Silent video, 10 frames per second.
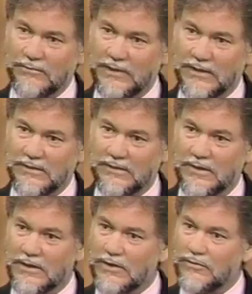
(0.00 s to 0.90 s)
of men
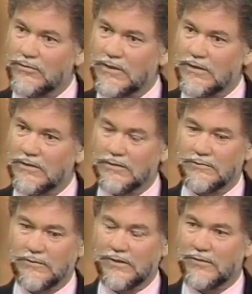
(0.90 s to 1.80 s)

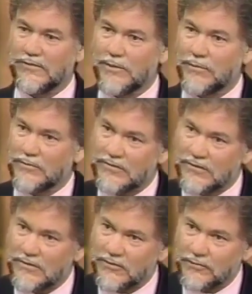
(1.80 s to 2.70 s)
feel, like, for example, if a
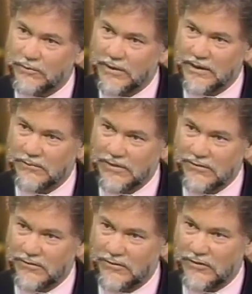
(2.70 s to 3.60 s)
successful man
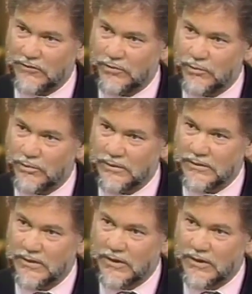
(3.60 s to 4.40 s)
meets a successful woman,